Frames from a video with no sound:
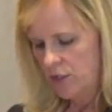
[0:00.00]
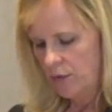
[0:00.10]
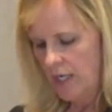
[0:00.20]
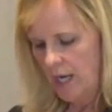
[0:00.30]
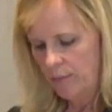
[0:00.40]

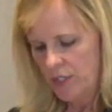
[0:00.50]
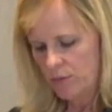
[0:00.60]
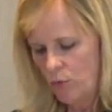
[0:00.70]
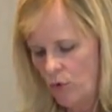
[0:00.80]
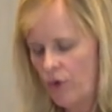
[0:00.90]
to
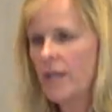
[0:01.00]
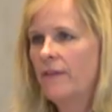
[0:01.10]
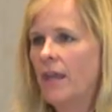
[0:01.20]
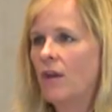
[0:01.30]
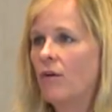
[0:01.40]
accomplish more
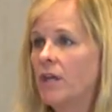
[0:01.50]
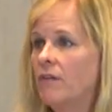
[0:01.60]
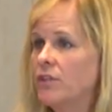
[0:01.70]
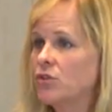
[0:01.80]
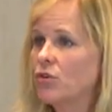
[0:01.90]
in the area
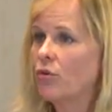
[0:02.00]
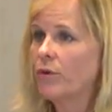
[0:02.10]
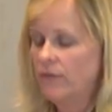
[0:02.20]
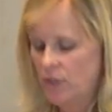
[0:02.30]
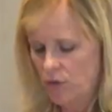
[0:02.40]
of internal
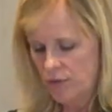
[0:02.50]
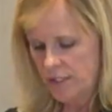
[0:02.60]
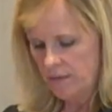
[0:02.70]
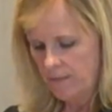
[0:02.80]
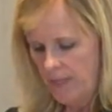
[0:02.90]
reviews,